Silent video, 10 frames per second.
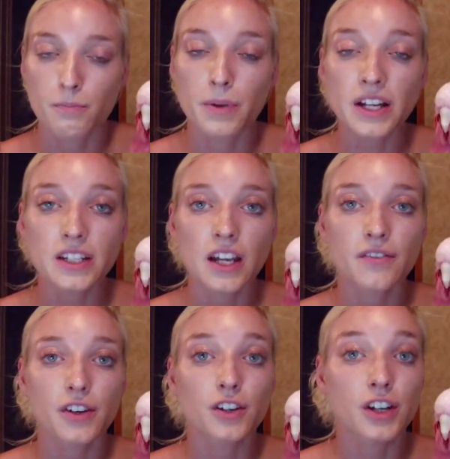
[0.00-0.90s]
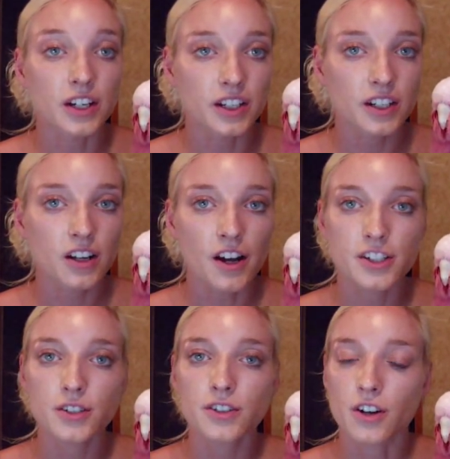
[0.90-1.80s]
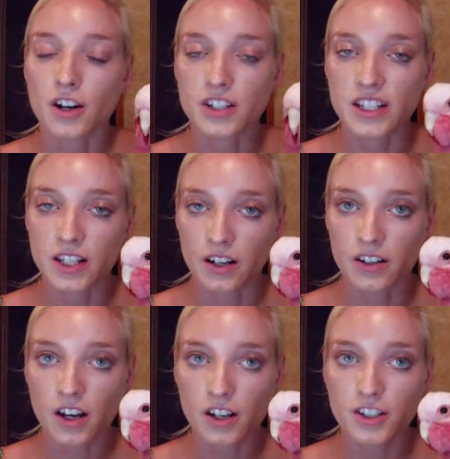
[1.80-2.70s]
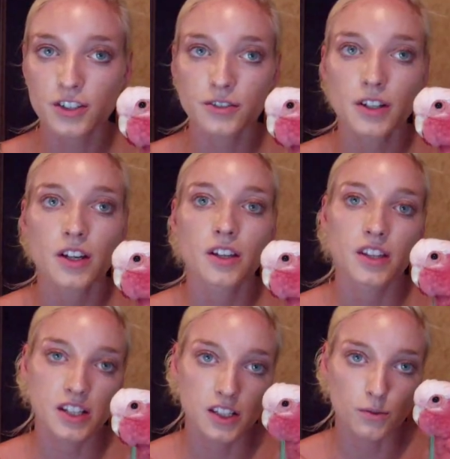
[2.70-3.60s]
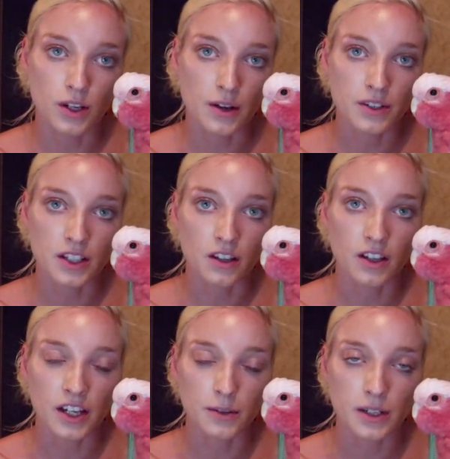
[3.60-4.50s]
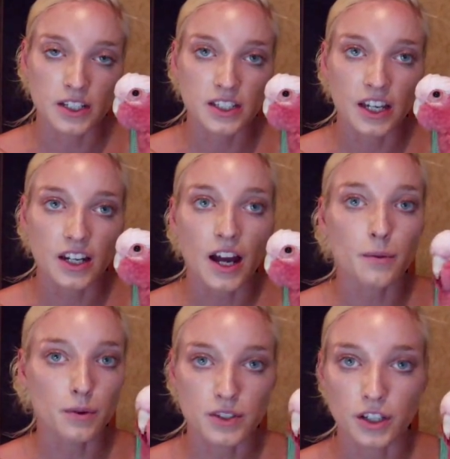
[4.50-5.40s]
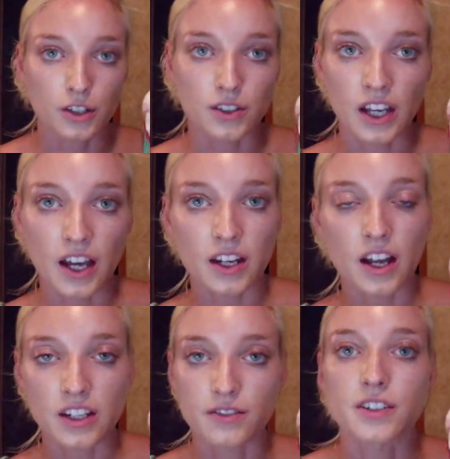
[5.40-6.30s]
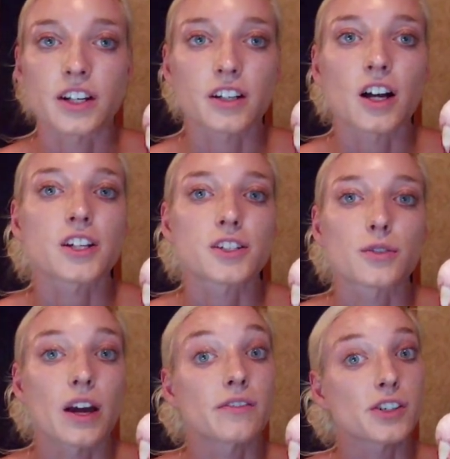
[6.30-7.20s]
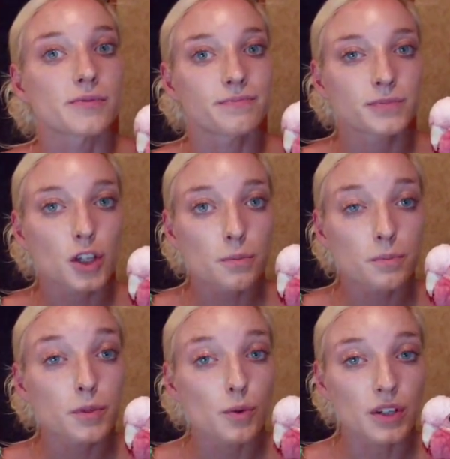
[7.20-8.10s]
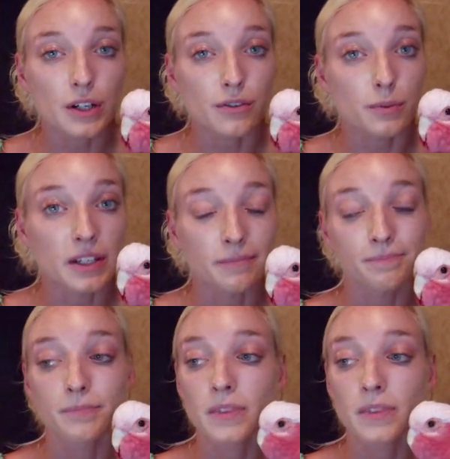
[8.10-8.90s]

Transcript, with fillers: But if you're gonna get a cockatoo and your heart's set on a cockatoo, this is the one I would tell anybody to get. I won't tell you to get a different kind of cockatoo ever. Nope, you won't hear it from me.